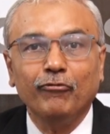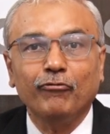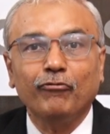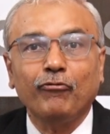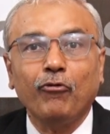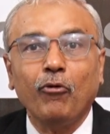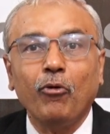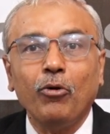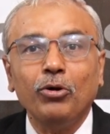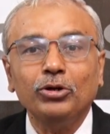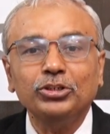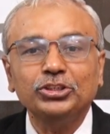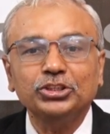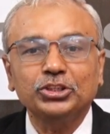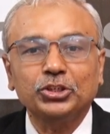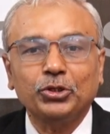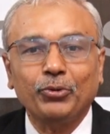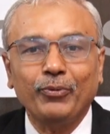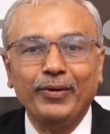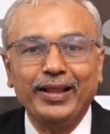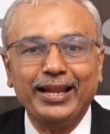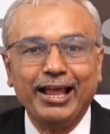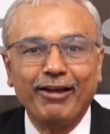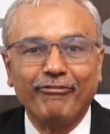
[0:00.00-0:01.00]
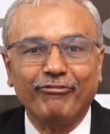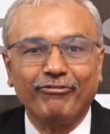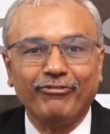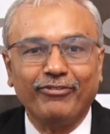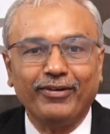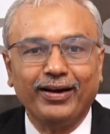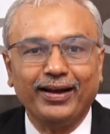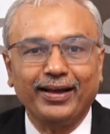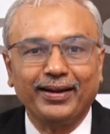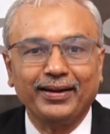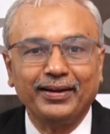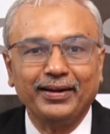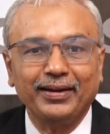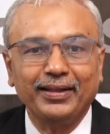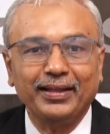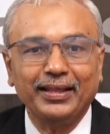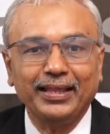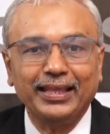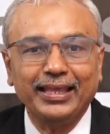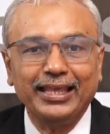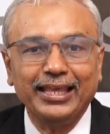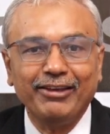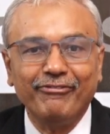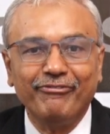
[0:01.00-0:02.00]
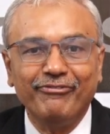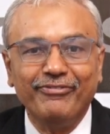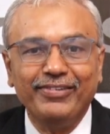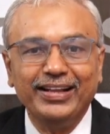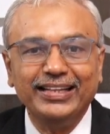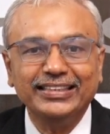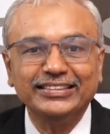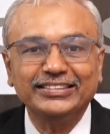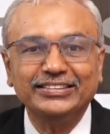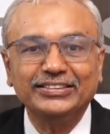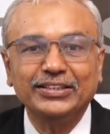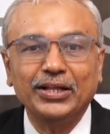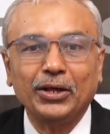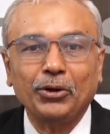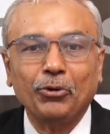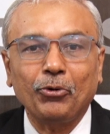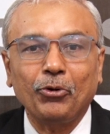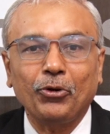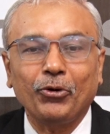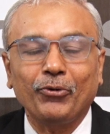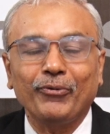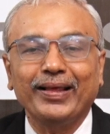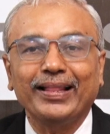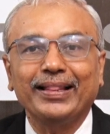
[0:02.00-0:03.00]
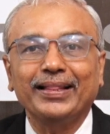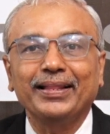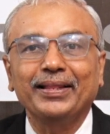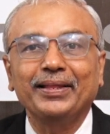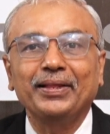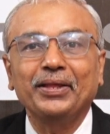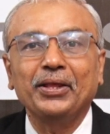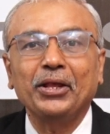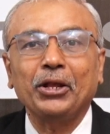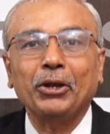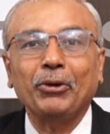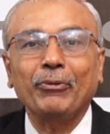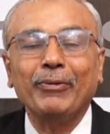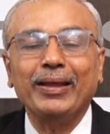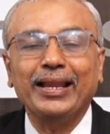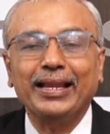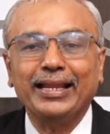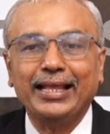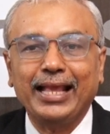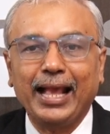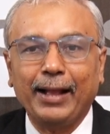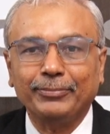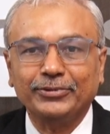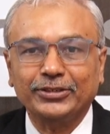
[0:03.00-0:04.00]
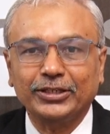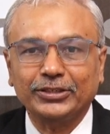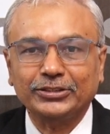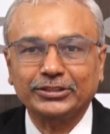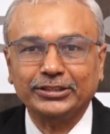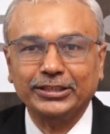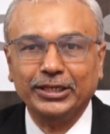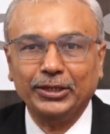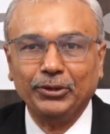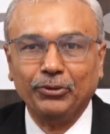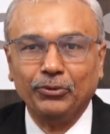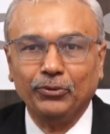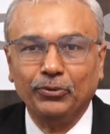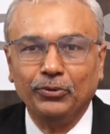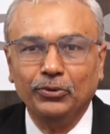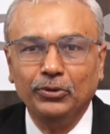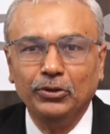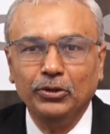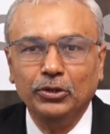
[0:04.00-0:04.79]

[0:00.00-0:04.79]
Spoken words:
forced queen f1, he wins the rook with queen captures c2.